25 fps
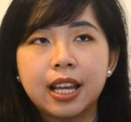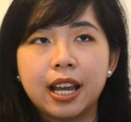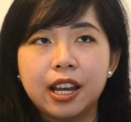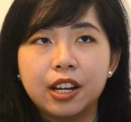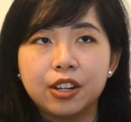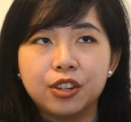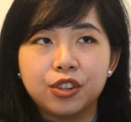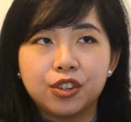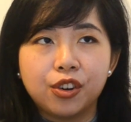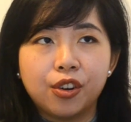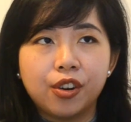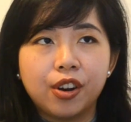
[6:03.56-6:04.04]
I
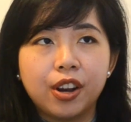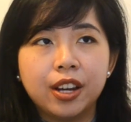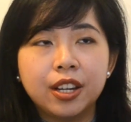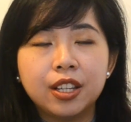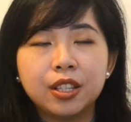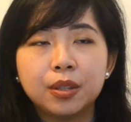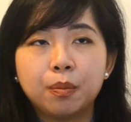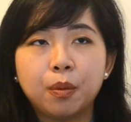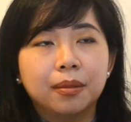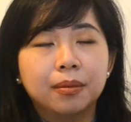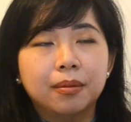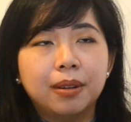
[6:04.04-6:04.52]
enjoy.
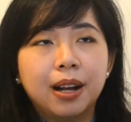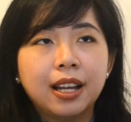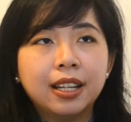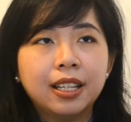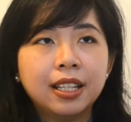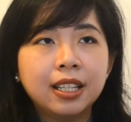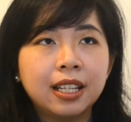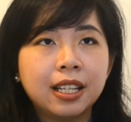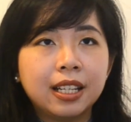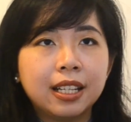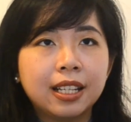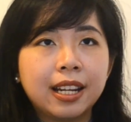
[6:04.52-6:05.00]

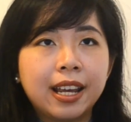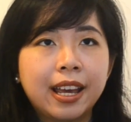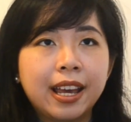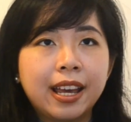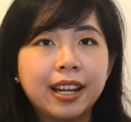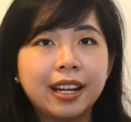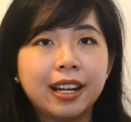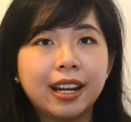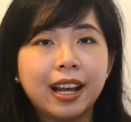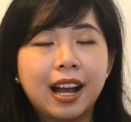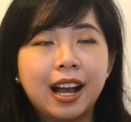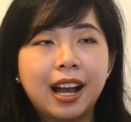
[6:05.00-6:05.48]
Other than
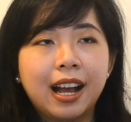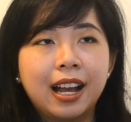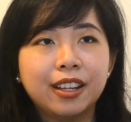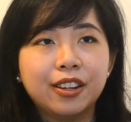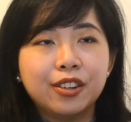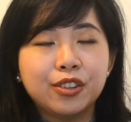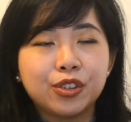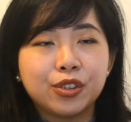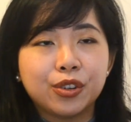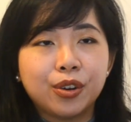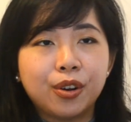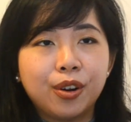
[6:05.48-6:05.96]
that, I
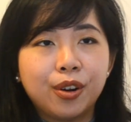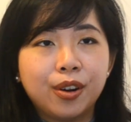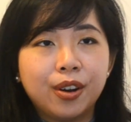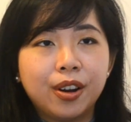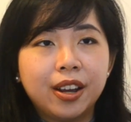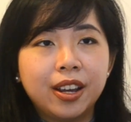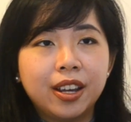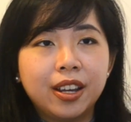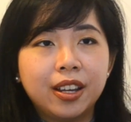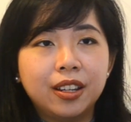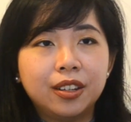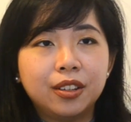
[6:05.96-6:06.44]

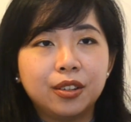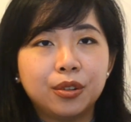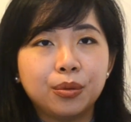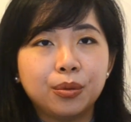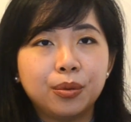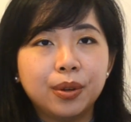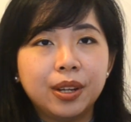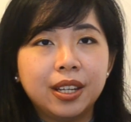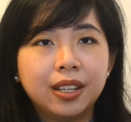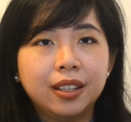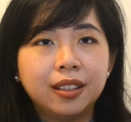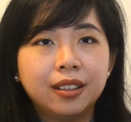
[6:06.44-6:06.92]
enjoy
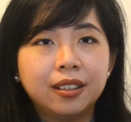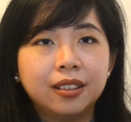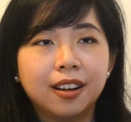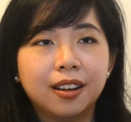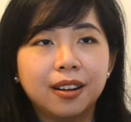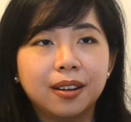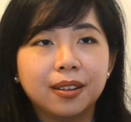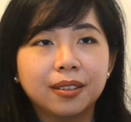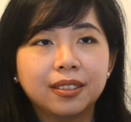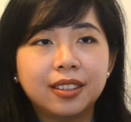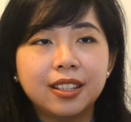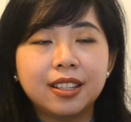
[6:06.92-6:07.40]
doing
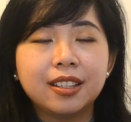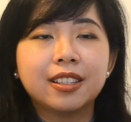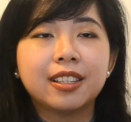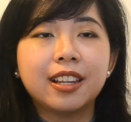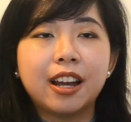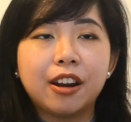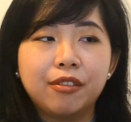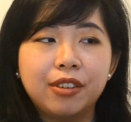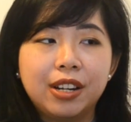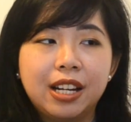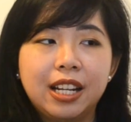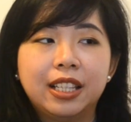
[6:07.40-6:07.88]
things
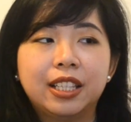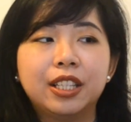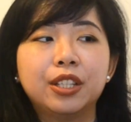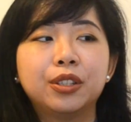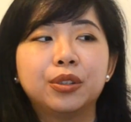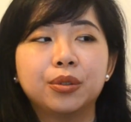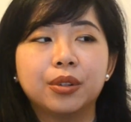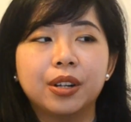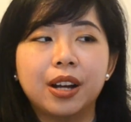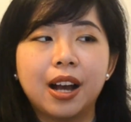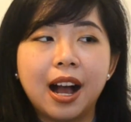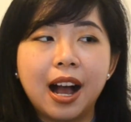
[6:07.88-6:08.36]
that are related
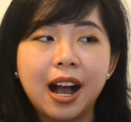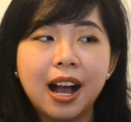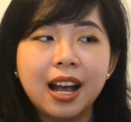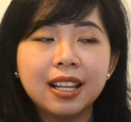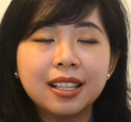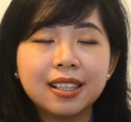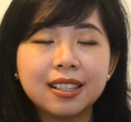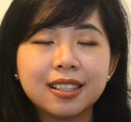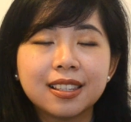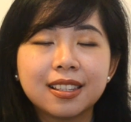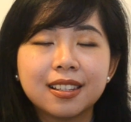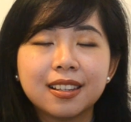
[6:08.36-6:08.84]
to the
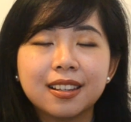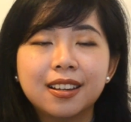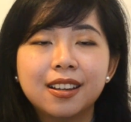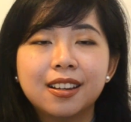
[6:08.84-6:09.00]
arts.